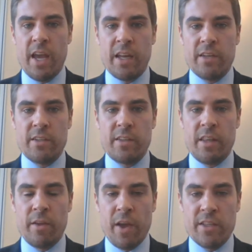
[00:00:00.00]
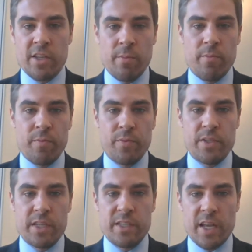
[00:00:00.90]
And they've had
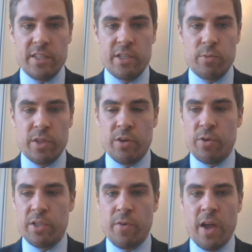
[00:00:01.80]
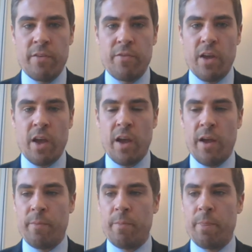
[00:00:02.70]
some successes within
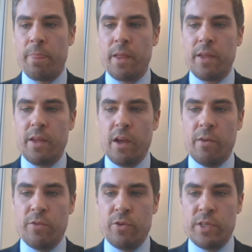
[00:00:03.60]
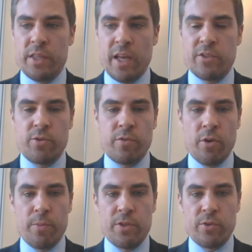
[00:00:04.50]
RISC-V of using that sort of
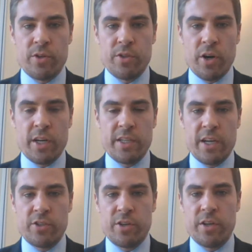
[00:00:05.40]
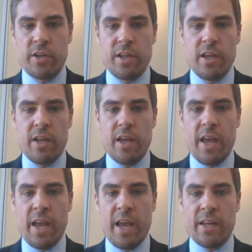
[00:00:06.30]
open source architecture.
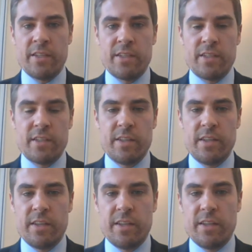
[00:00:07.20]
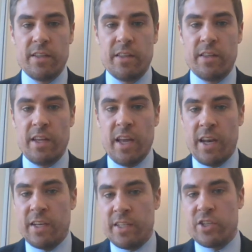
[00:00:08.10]
And
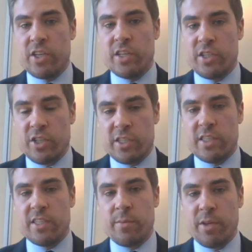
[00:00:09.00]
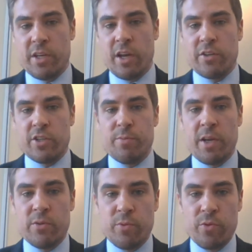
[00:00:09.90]
in addition to just the semiconductor
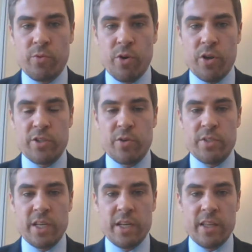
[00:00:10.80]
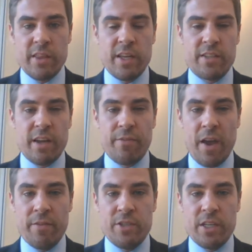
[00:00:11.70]
space, we're also seeing it in things like
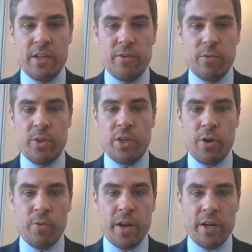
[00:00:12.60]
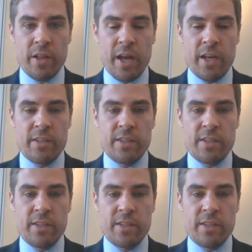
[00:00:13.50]
5G with the ORAN Alliance.